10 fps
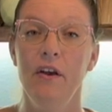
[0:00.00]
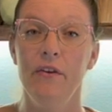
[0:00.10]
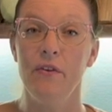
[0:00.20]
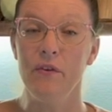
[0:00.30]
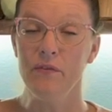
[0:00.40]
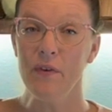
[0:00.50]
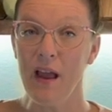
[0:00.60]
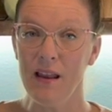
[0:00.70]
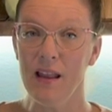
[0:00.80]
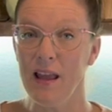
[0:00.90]
So
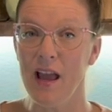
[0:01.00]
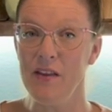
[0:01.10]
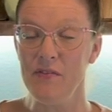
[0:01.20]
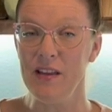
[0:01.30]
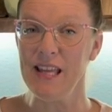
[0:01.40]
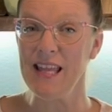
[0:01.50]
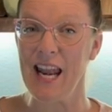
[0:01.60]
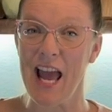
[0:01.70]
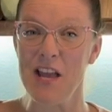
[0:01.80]
finally I feel that I